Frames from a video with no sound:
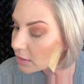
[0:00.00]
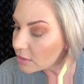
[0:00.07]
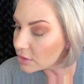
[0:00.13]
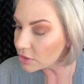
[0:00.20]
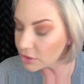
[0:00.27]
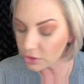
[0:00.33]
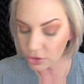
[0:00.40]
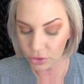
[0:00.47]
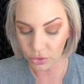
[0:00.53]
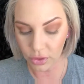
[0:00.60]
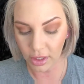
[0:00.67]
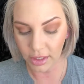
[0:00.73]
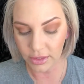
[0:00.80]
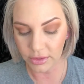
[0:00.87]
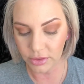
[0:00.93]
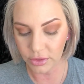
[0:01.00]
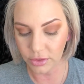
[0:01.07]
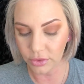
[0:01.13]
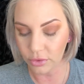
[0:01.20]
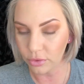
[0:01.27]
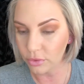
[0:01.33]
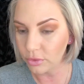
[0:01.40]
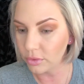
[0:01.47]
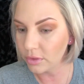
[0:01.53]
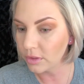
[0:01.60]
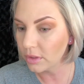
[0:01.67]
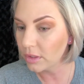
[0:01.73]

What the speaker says: just to try to